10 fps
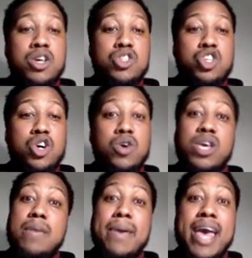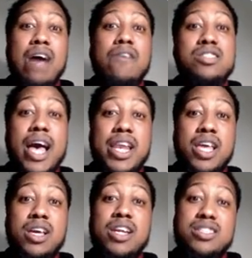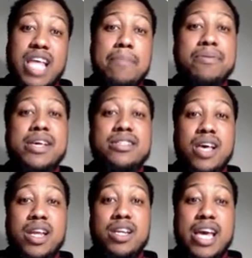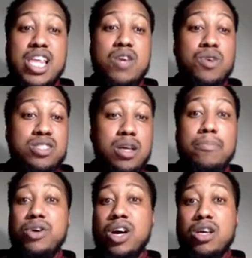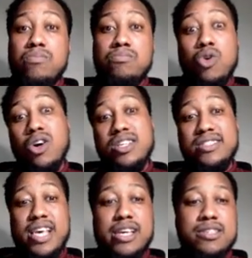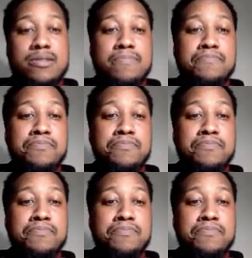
So he may have a signing, an estate plan signing that he wants to book on the 6th.